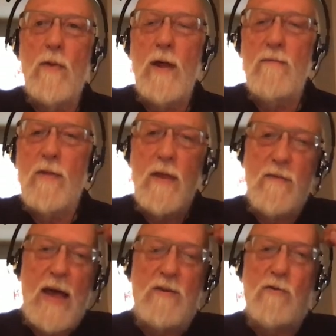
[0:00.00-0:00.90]
if
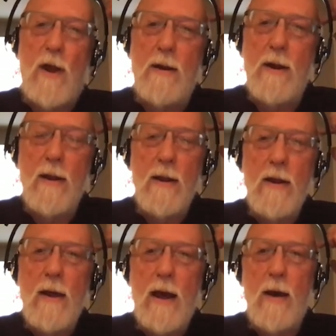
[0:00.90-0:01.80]
that strain
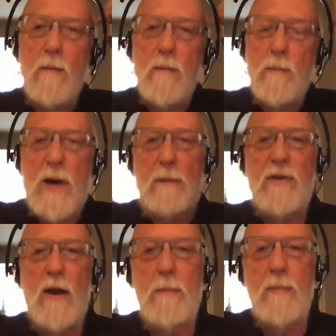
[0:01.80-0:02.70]

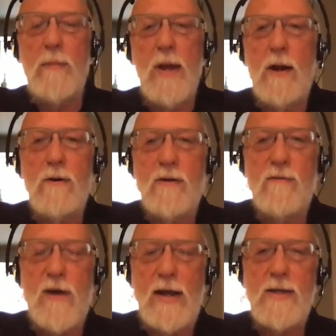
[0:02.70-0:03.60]
pops up, it
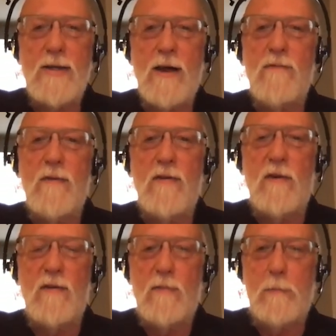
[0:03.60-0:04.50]
finds itself as
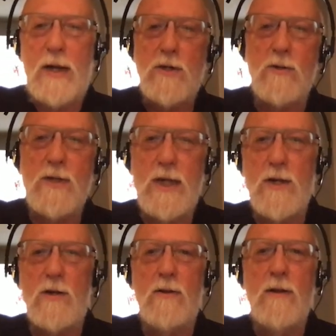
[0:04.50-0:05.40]
a special
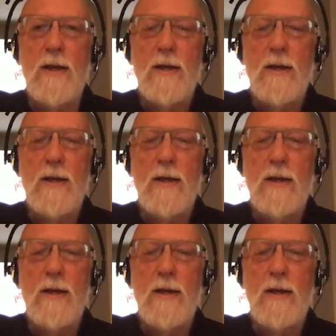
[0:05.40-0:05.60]
seasonal